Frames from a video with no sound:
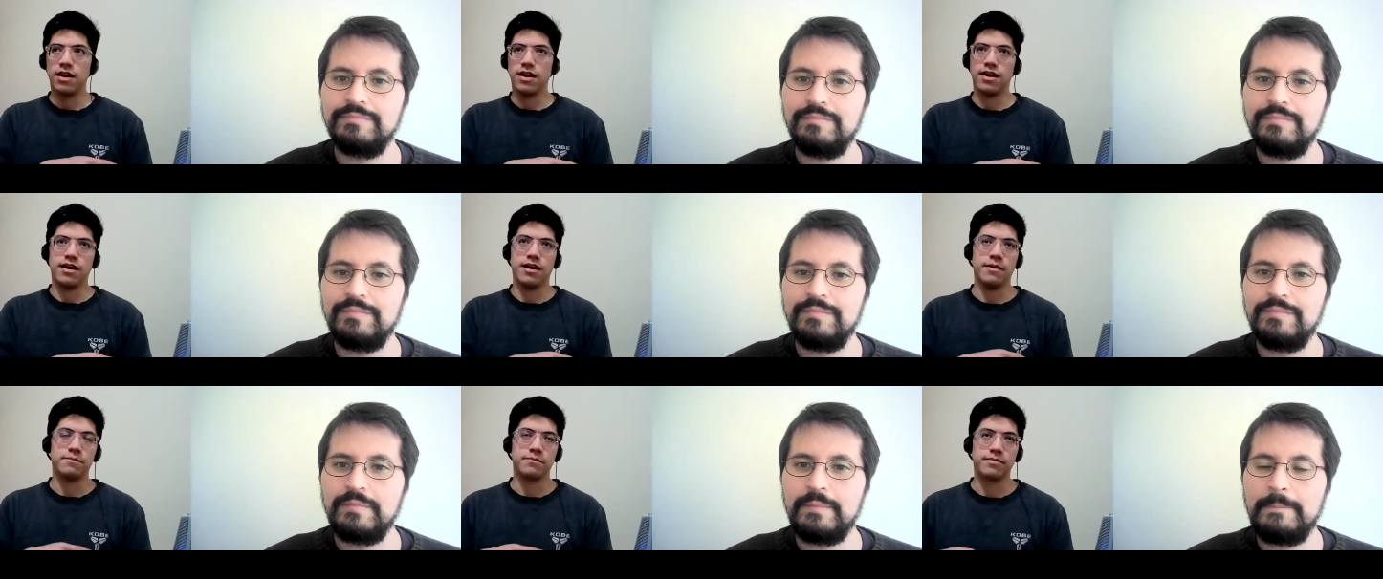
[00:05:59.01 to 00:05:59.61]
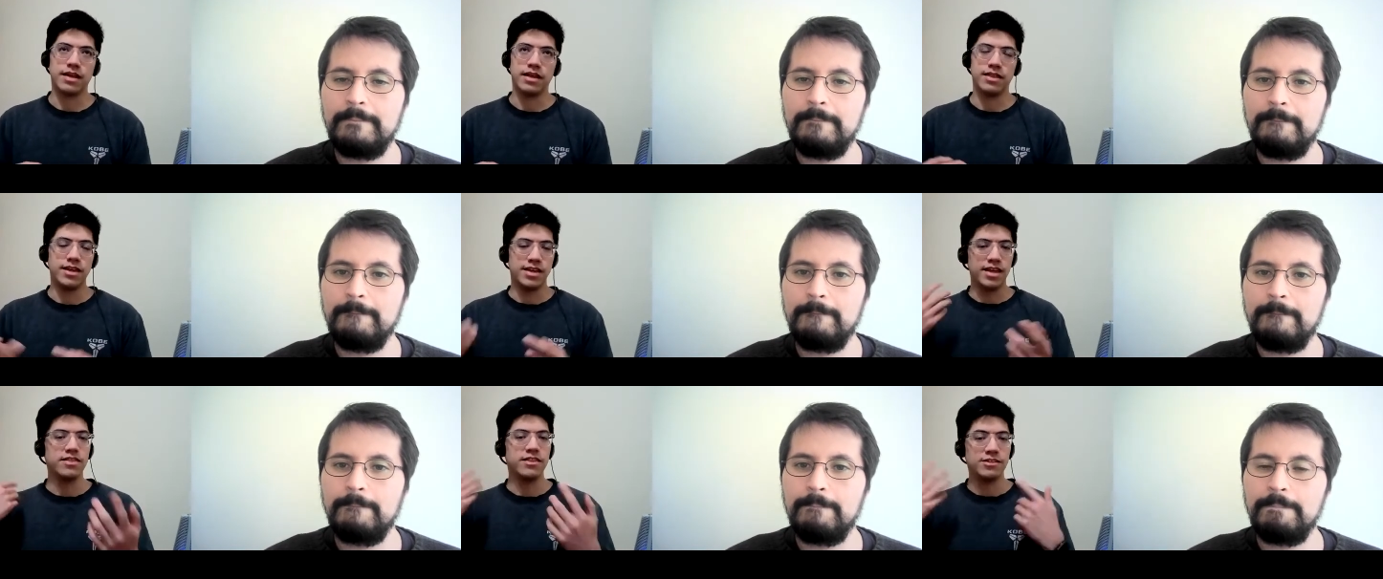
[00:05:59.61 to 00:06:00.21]
Speaker 1: um, they
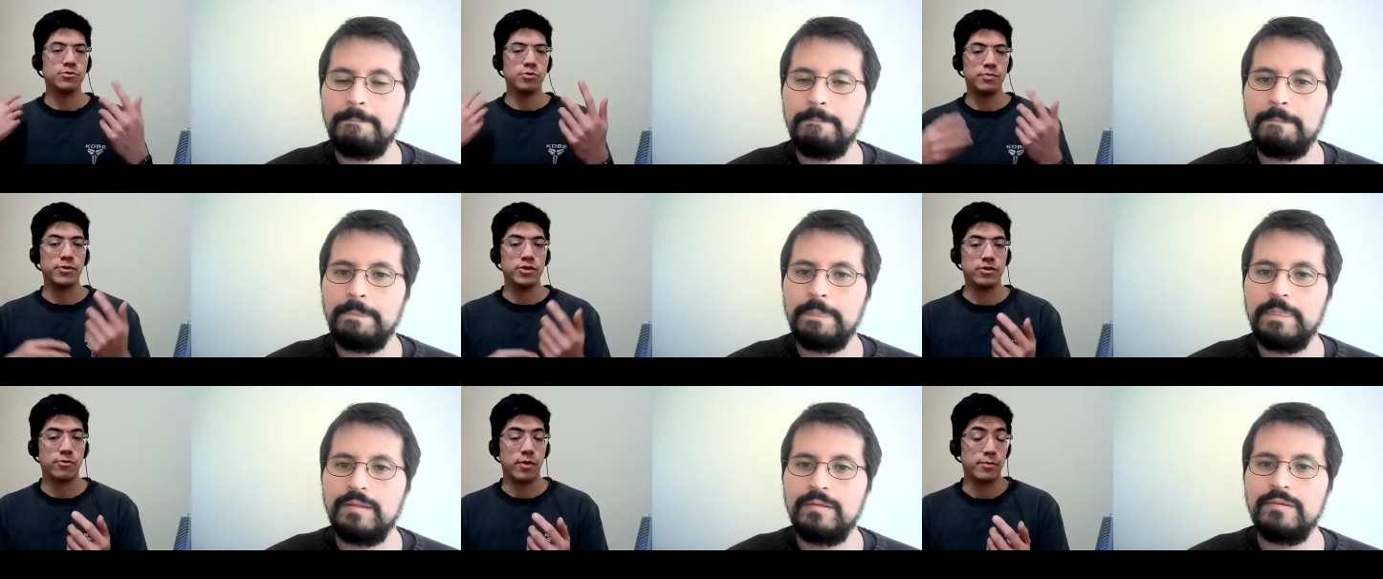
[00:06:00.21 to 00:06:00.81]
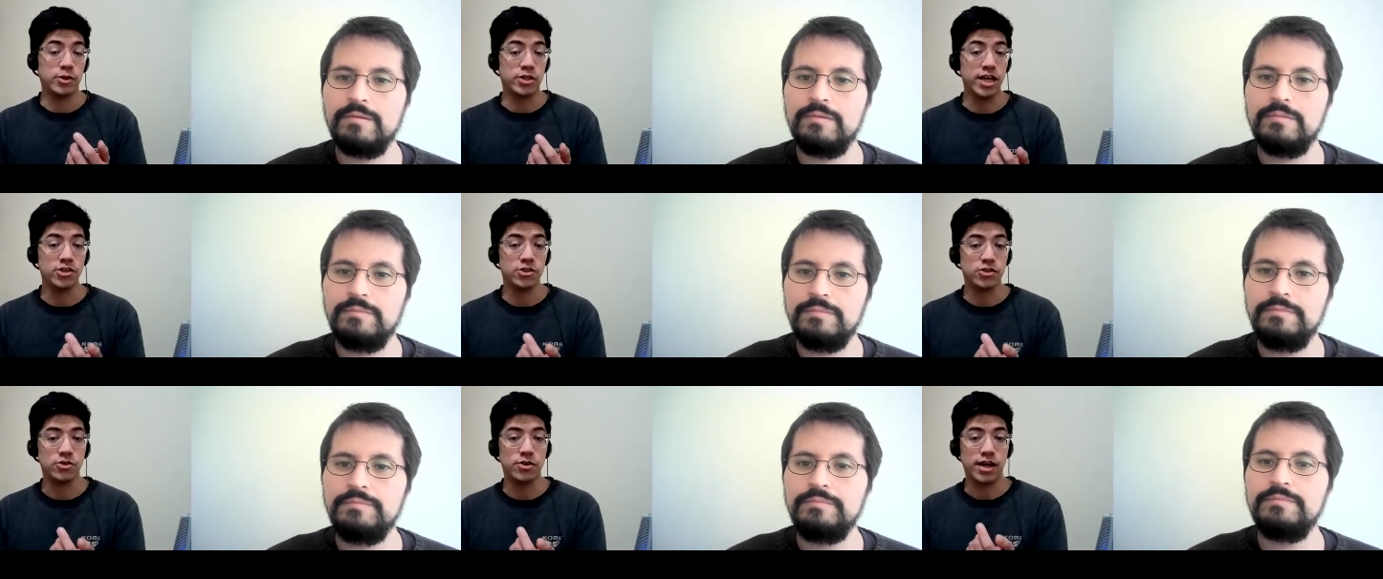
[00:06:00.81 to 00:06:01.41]
get this rep-
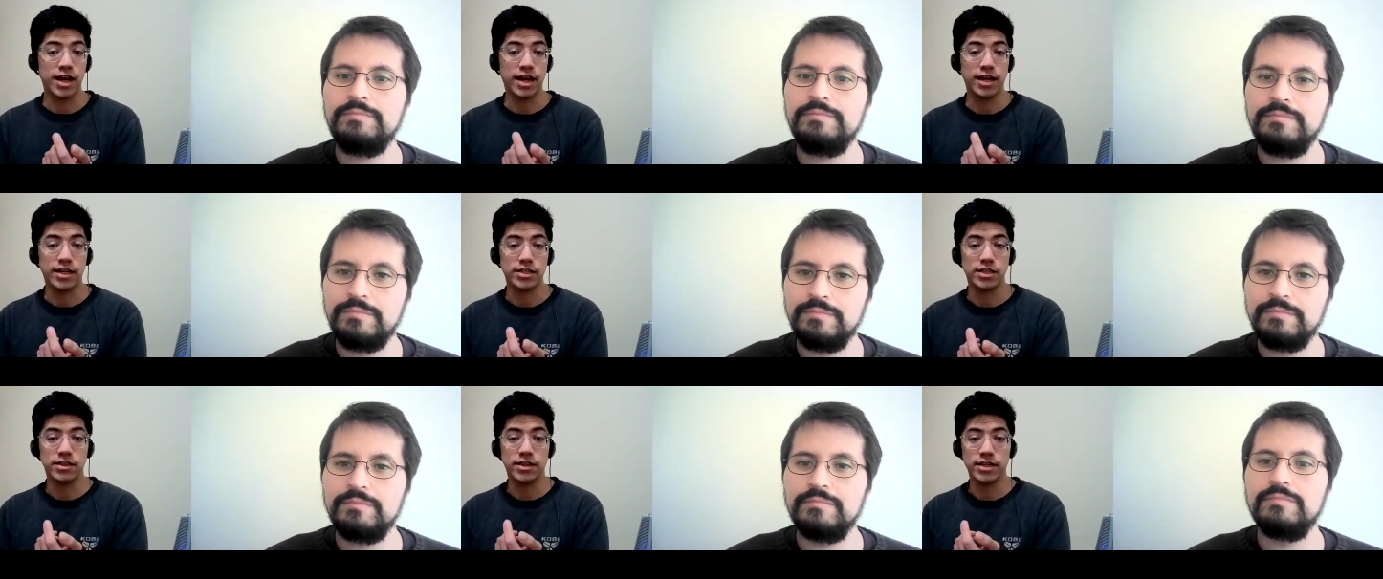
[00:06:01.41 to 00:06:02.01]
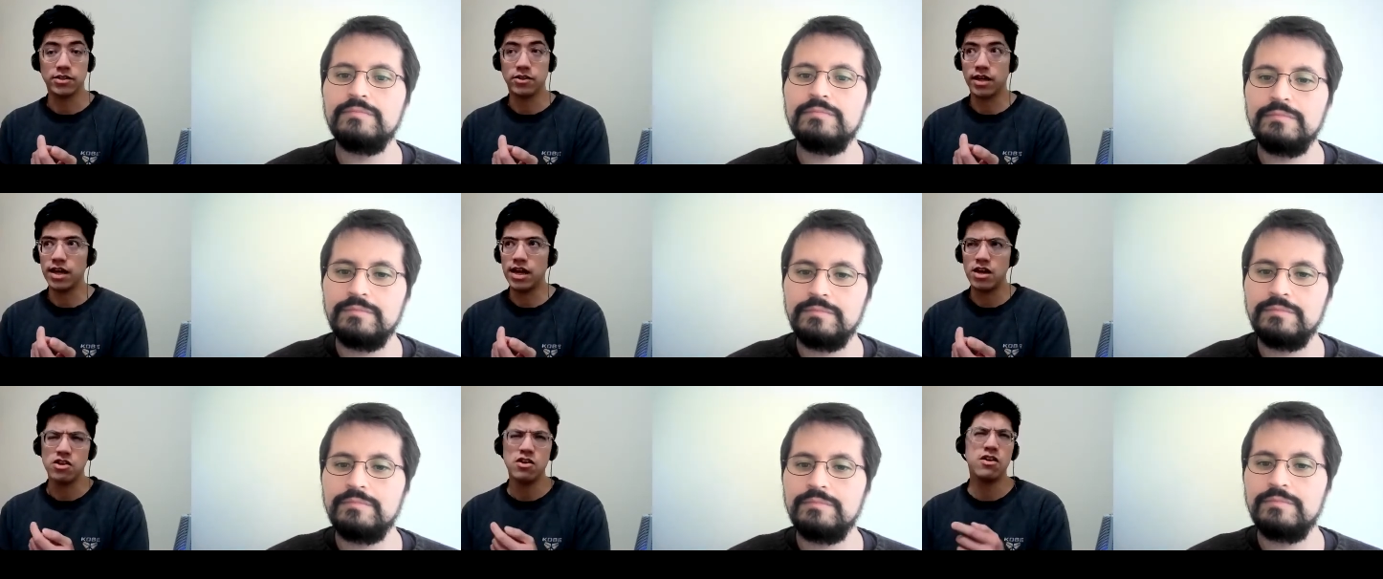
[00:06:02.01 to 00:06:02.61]
reputation you are highlighting that
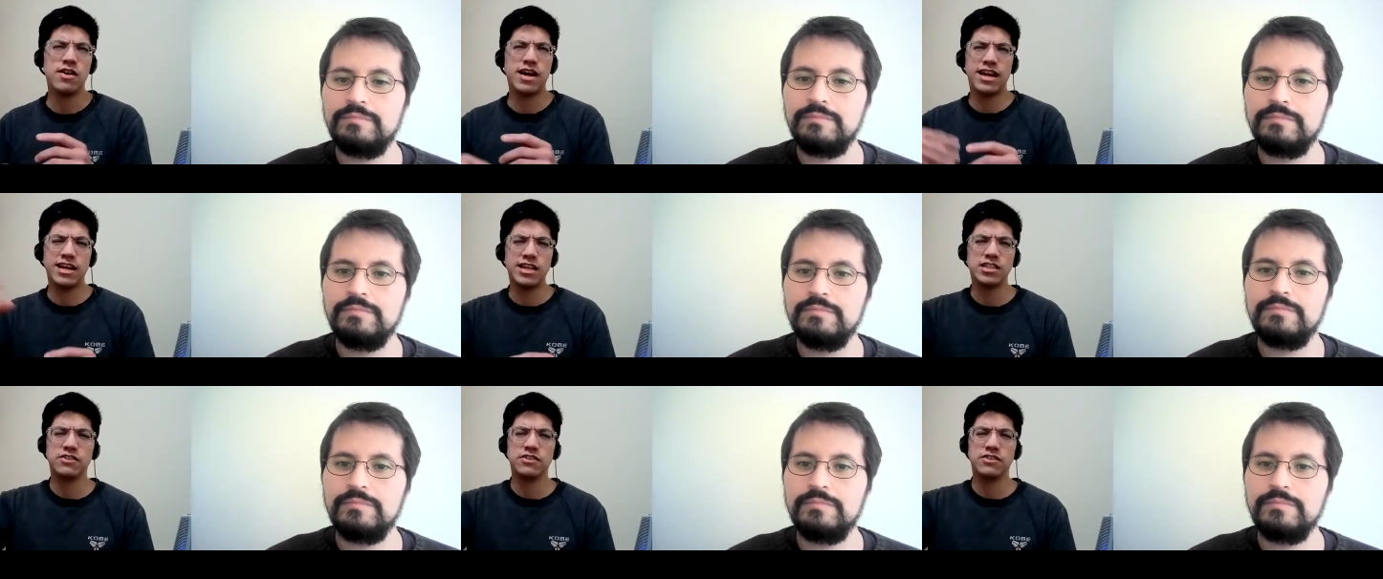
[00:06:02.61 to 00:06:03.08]
okay, you know, analytic